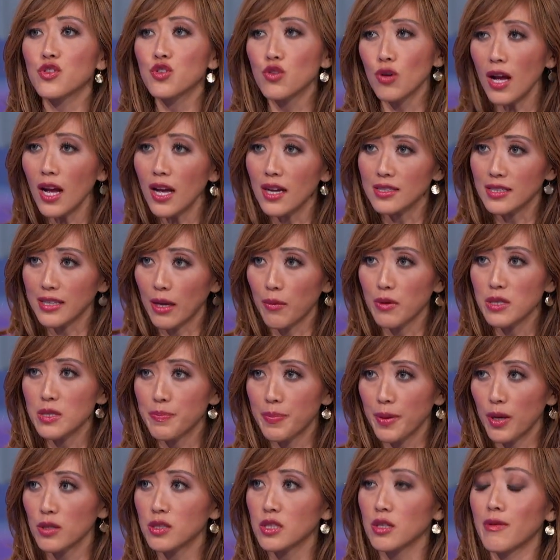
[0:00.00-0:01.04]
trust that was
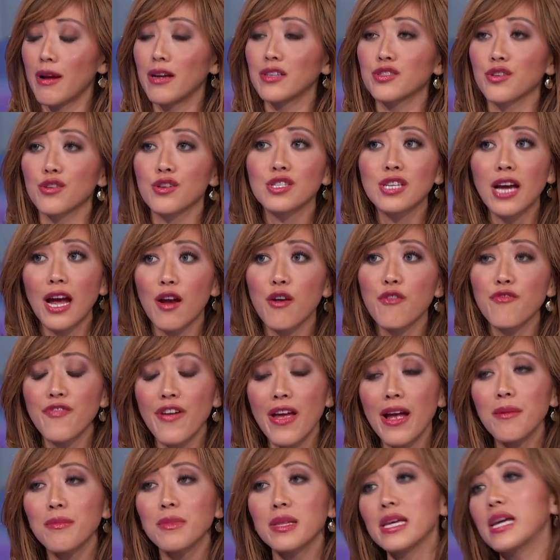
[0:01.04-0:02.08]
built around your entire
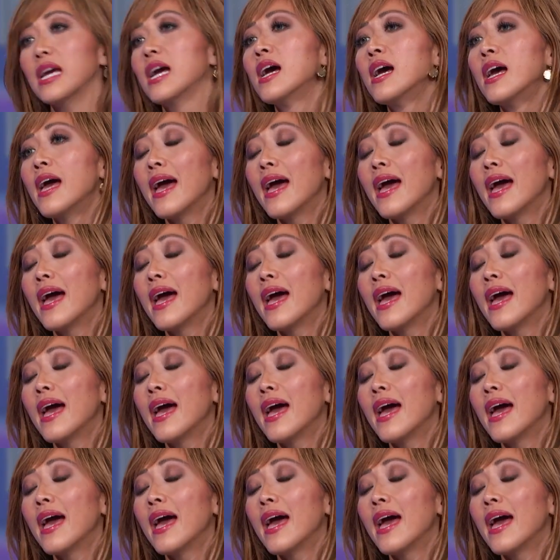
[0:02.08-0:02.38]
family.